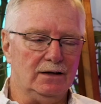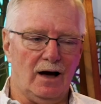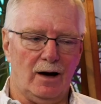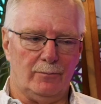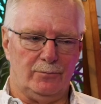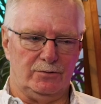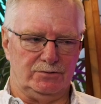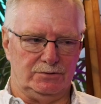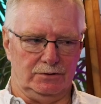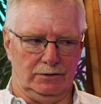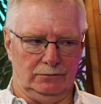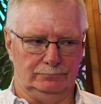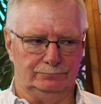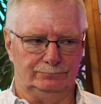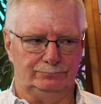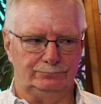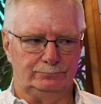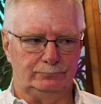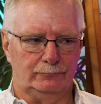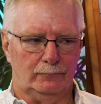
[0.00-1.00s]
the opposite.
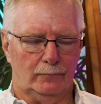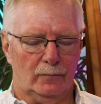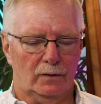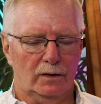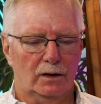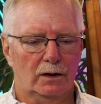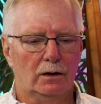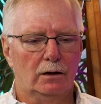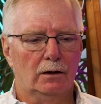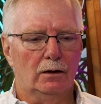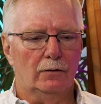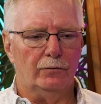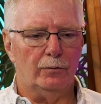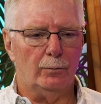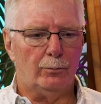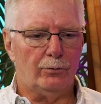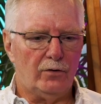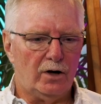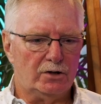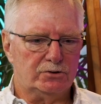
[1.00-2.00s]

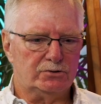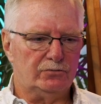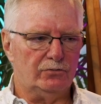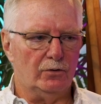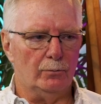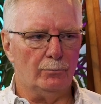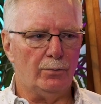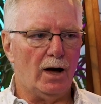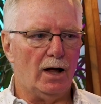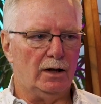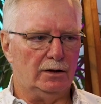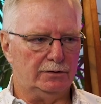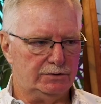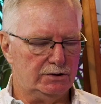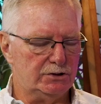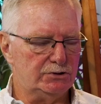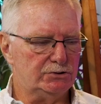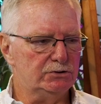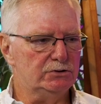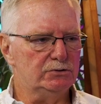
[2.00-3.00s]
The pressure from
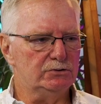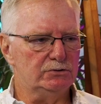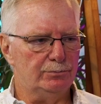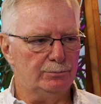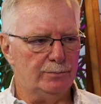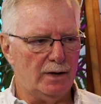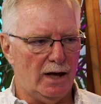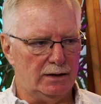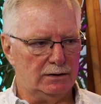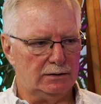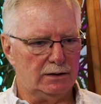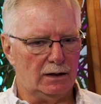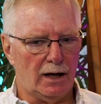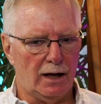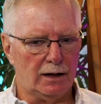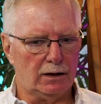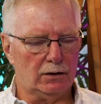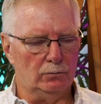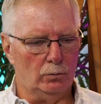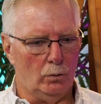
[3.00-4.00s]
politicians meant that
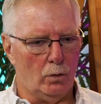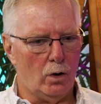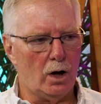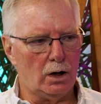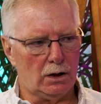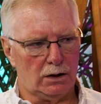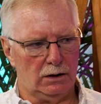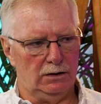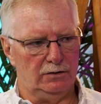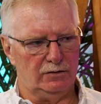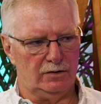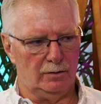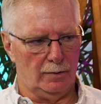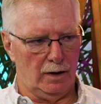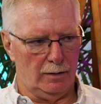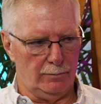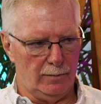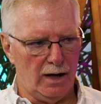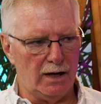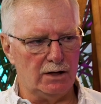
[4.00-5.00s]
I could walk into
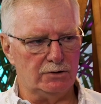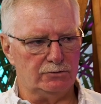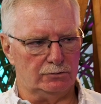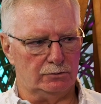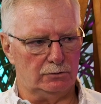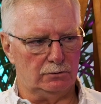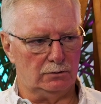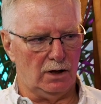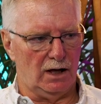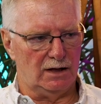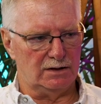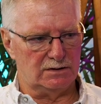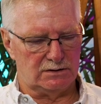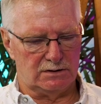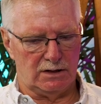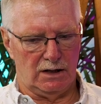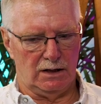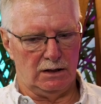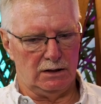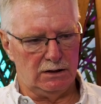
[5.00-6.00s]
my major and
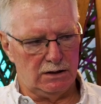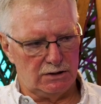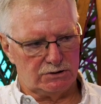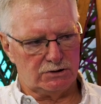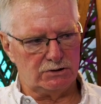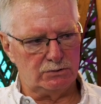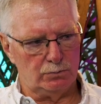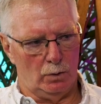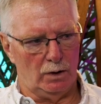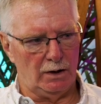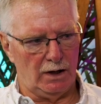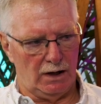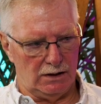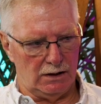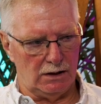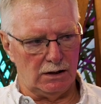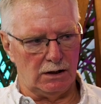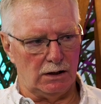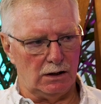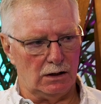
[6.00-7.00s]
say, this is what I
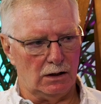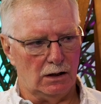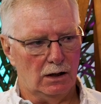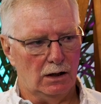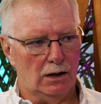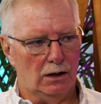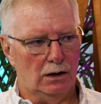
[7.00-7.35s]
need.